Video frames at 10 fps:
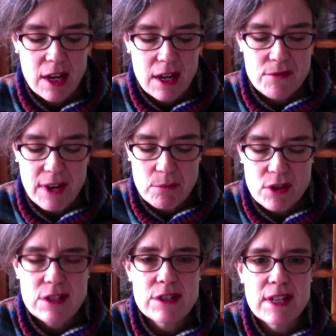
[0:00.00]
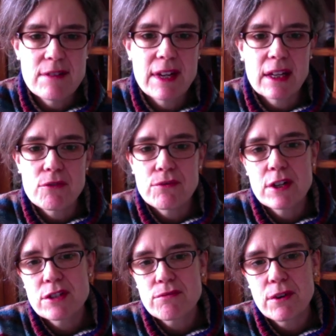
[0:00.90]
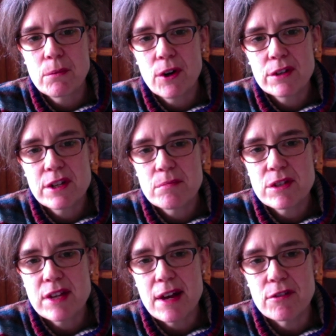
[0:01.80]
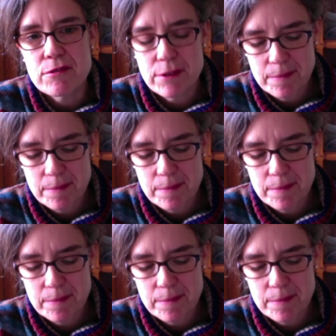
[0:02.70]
if I'm receiving it first from God himself.